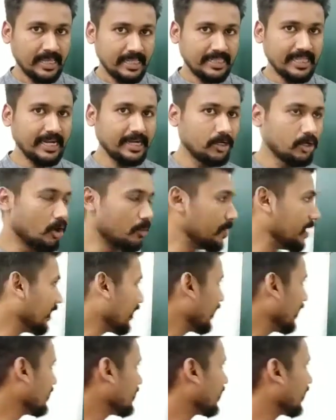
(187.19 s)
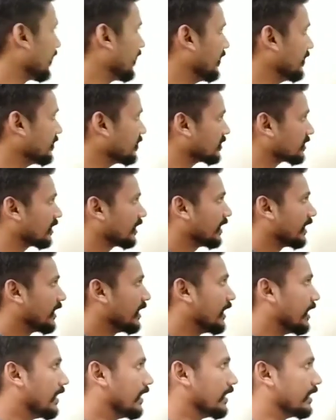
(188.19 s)
That nomenclature is,
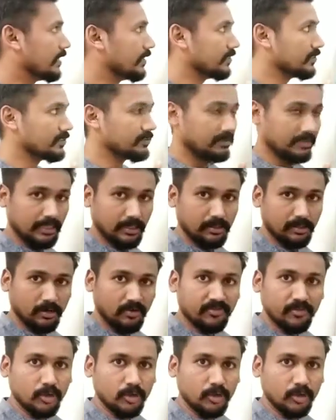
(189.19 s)
of